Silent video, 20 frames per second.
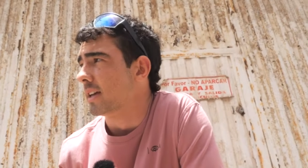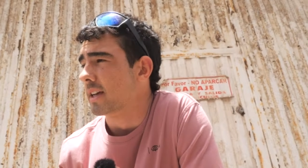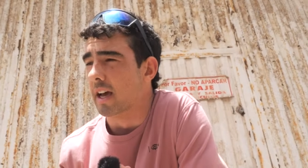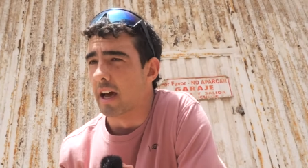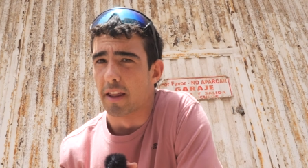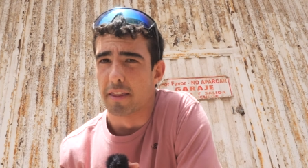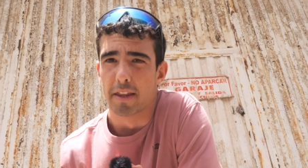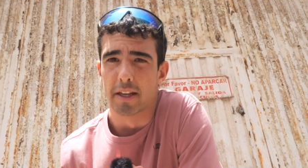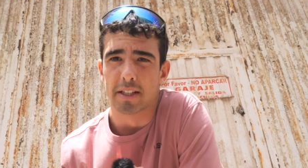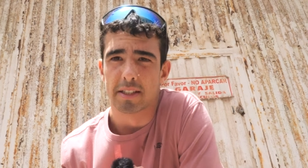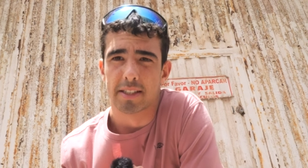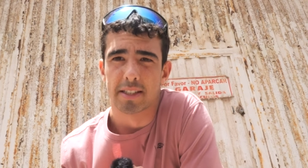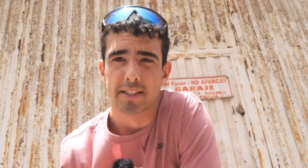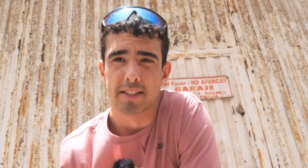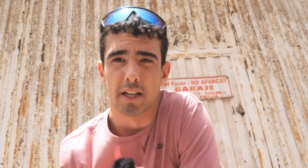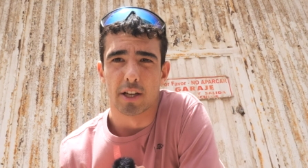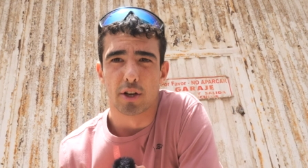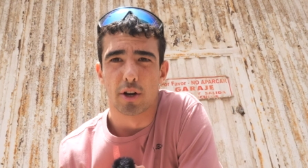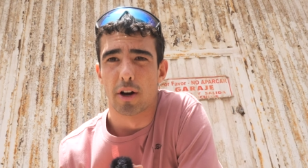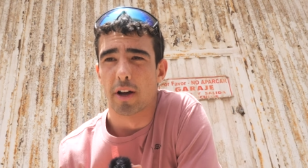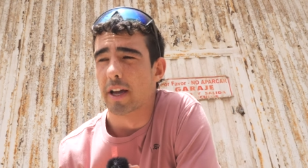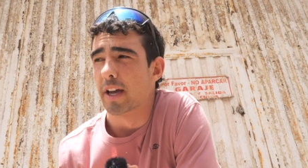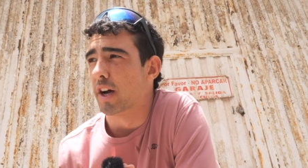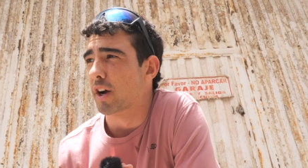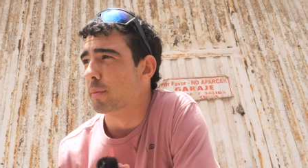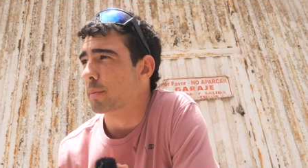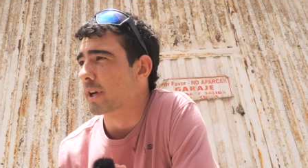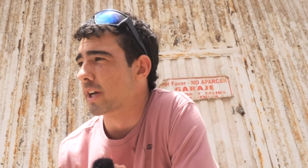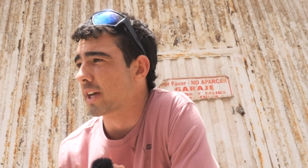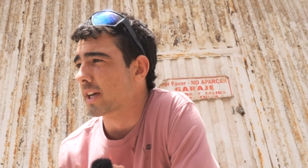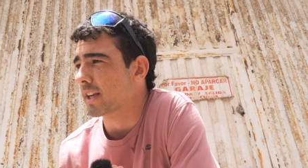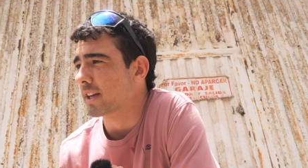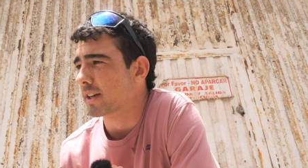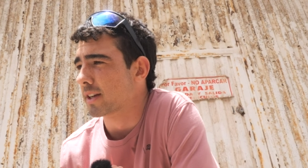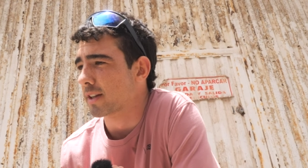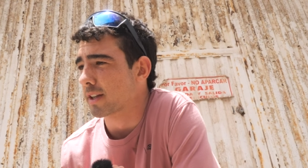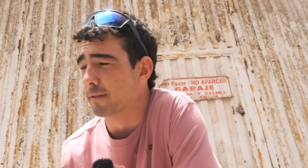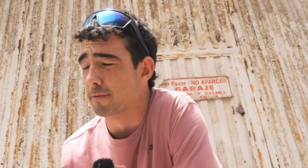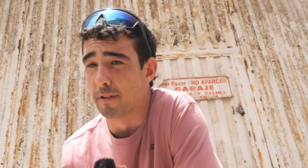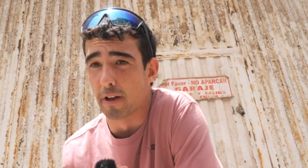Yeah, I think since I got here, I've
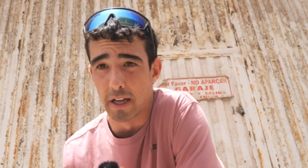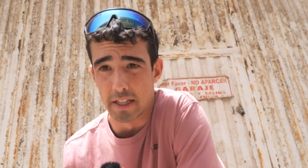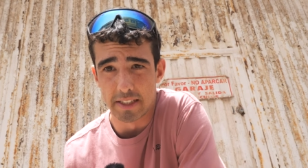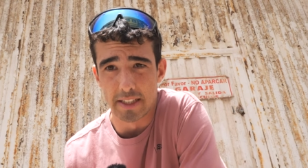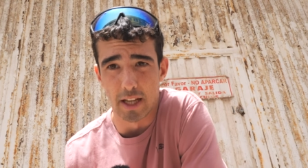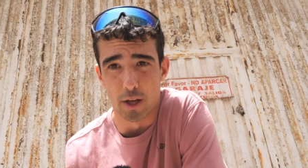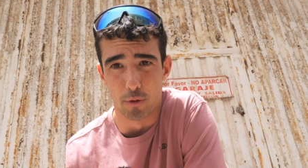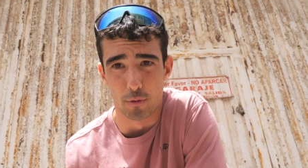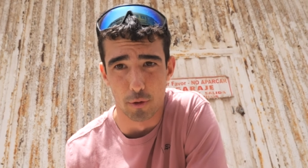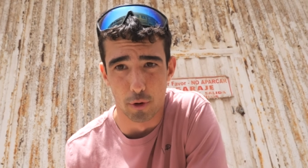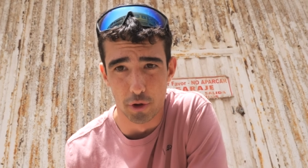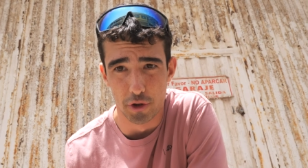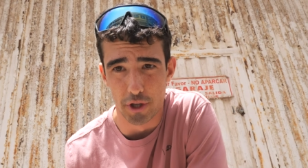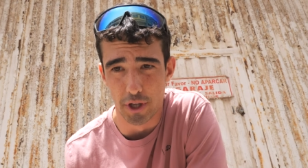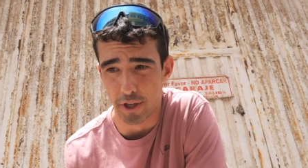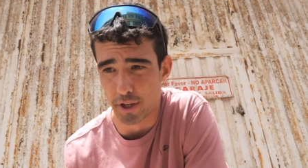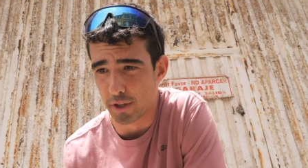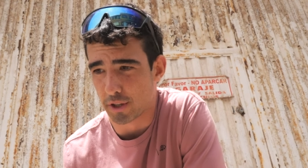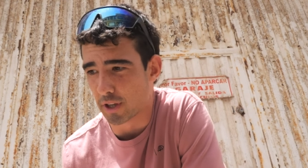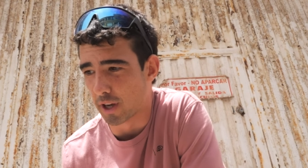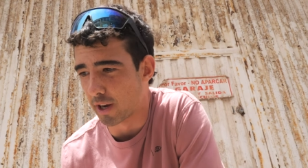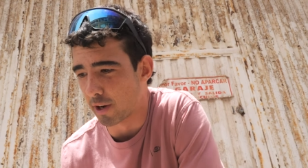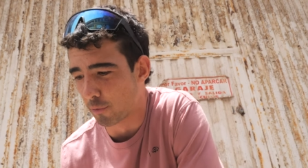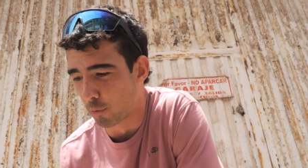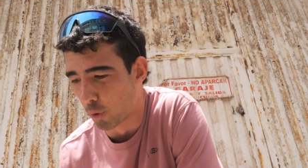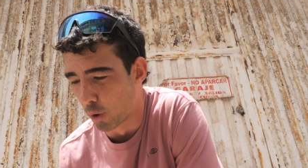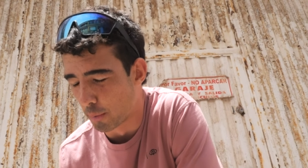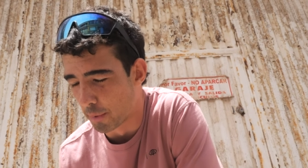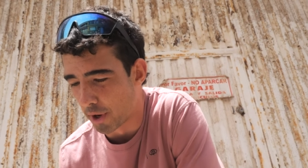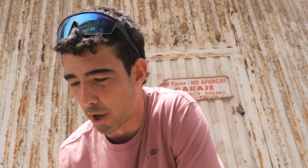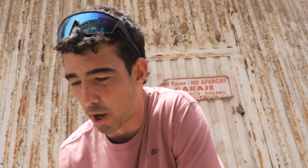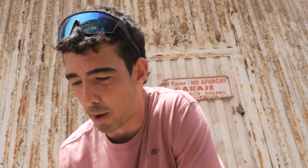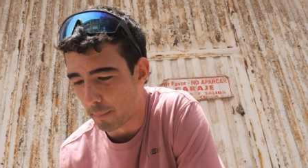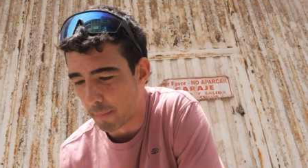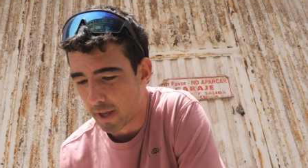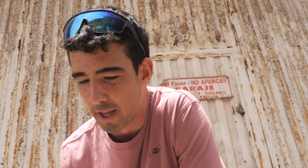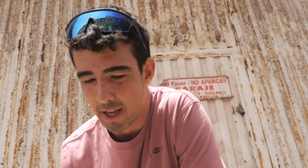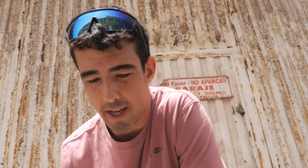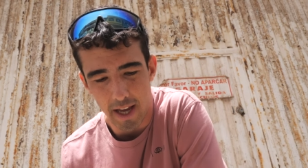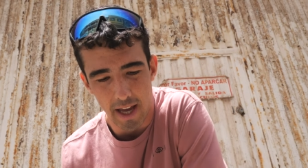been the first day on 4-2, kind of warming up,
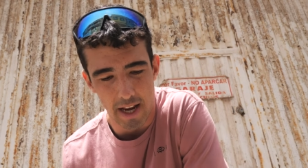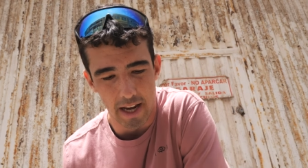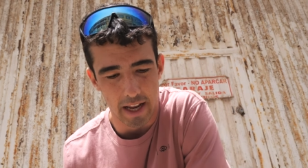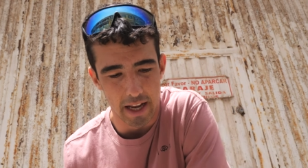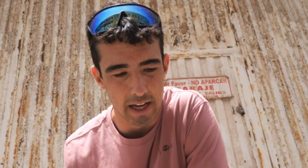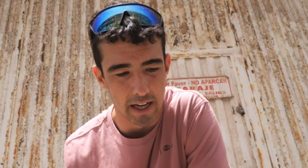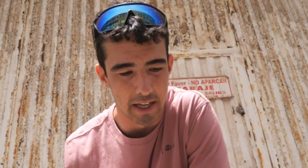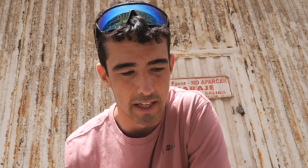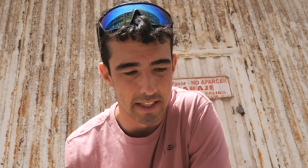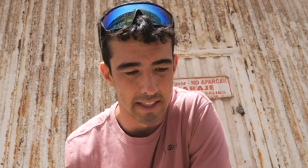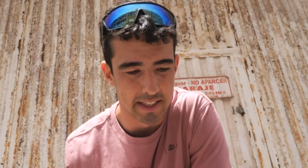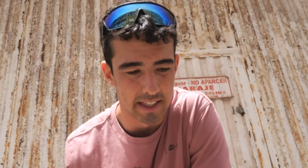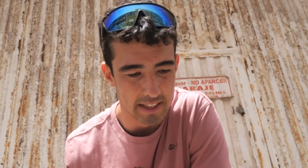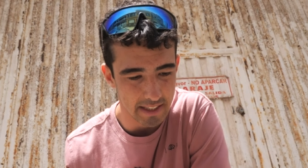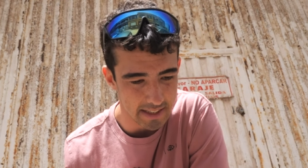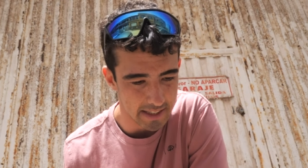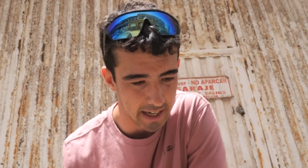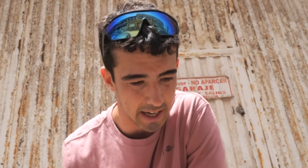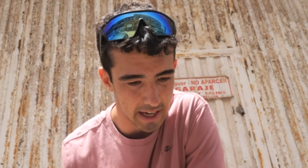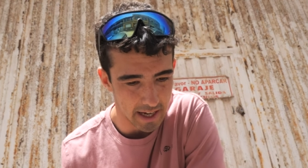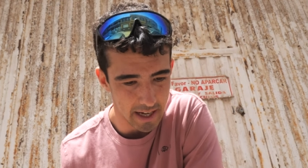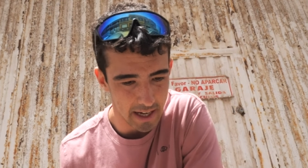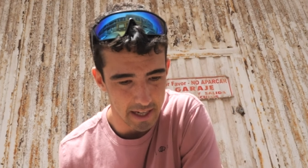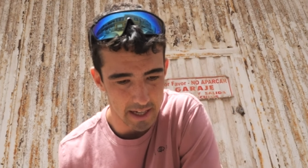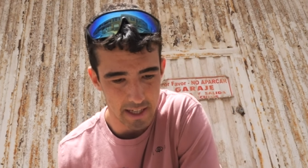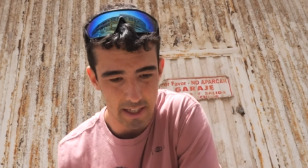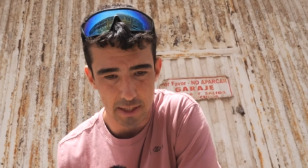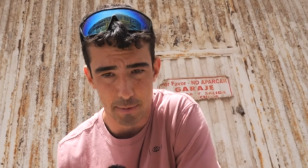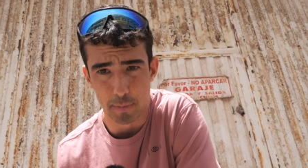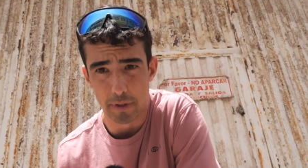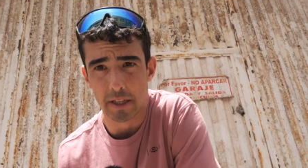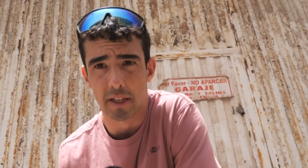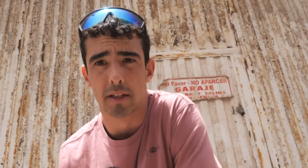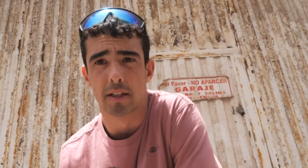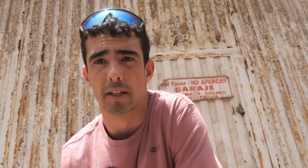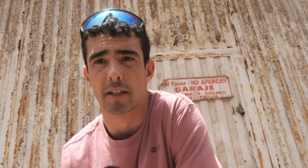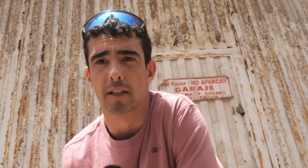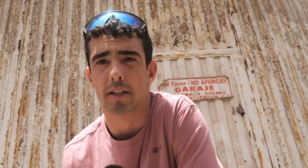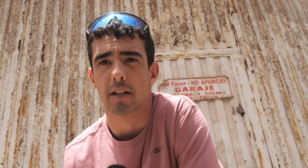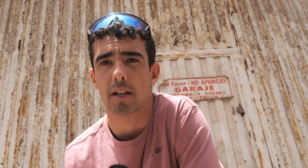and then since then, it's
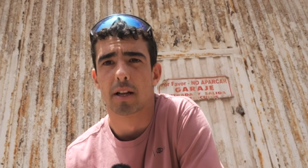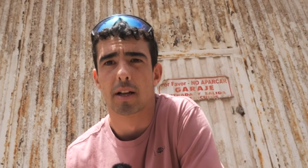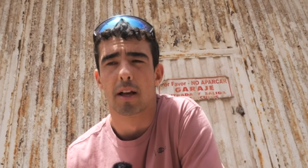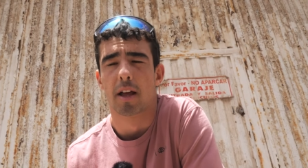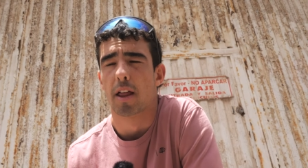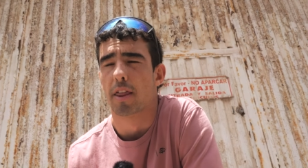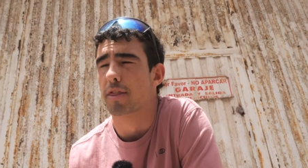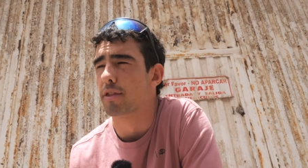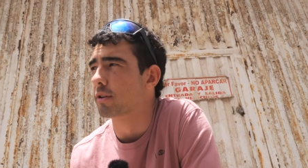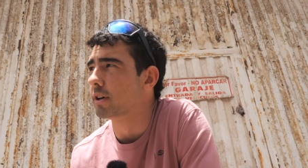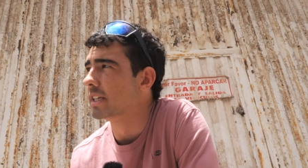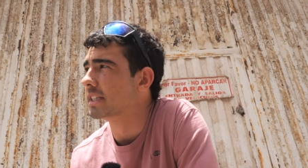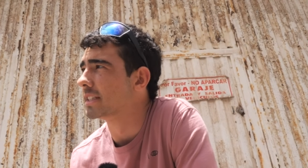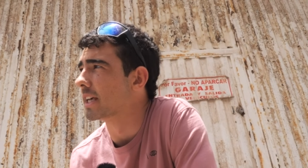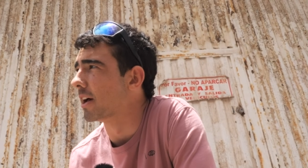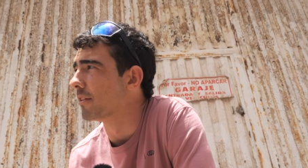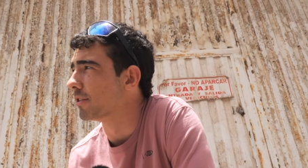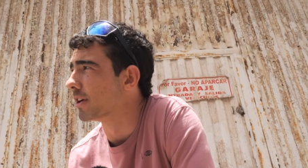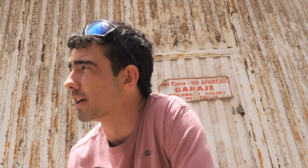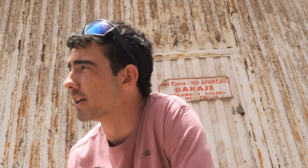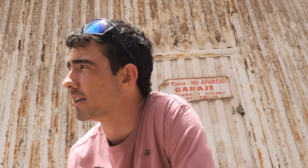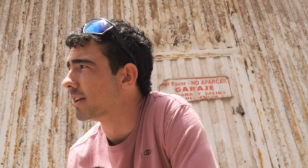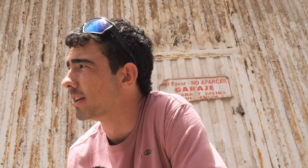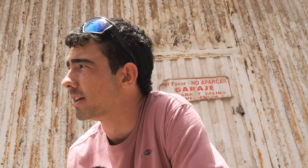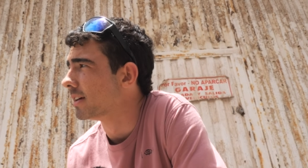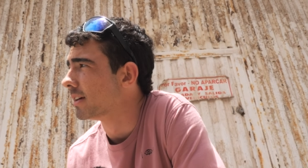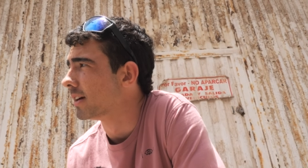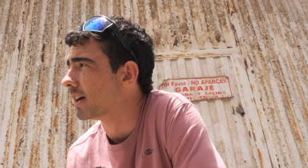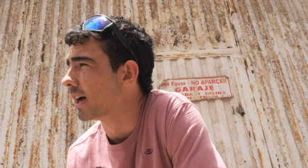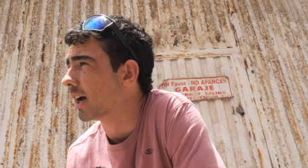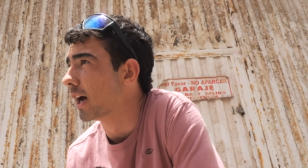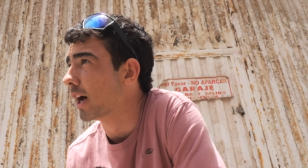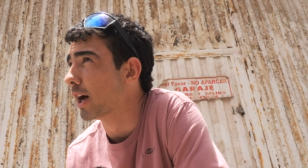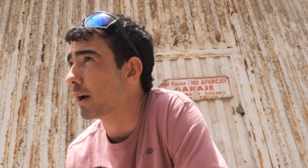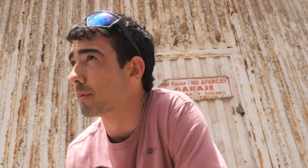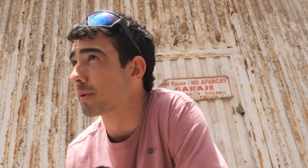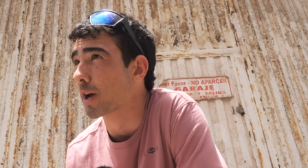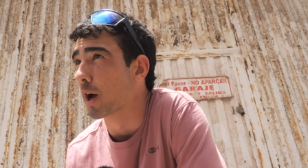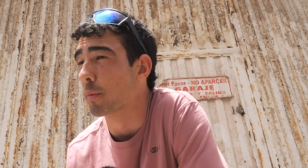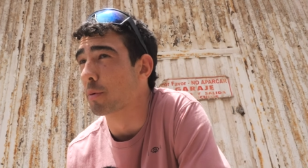been 3-7, um,
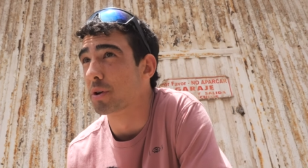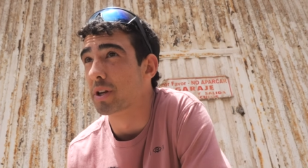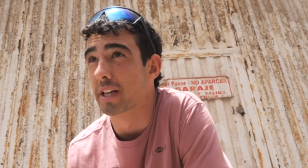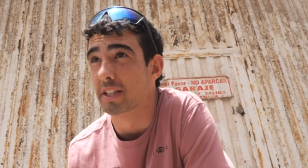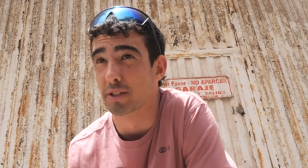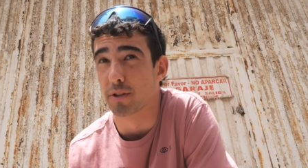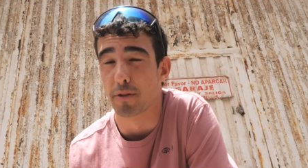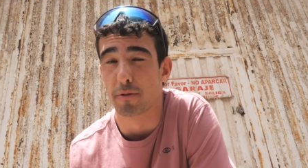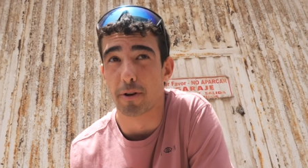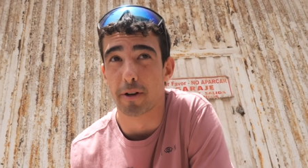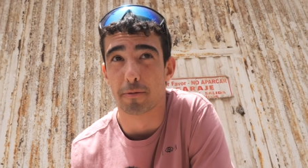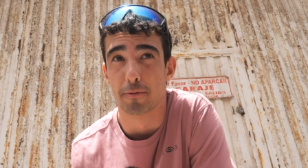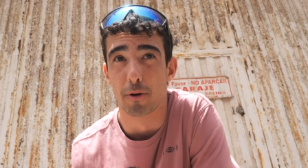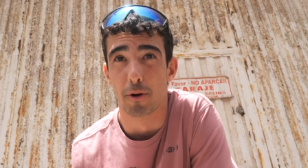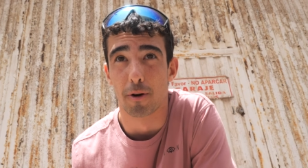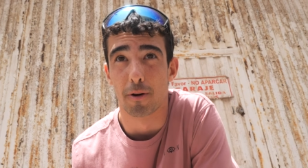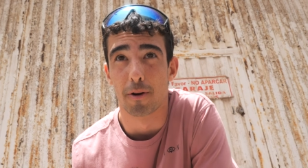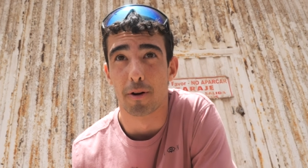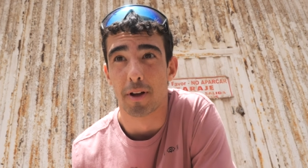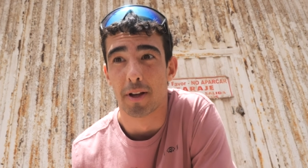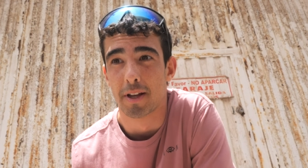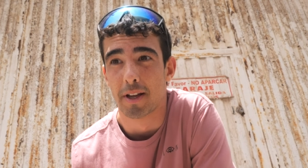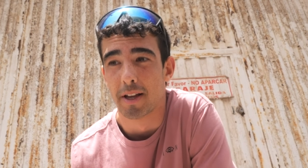a couple of days on 3-4,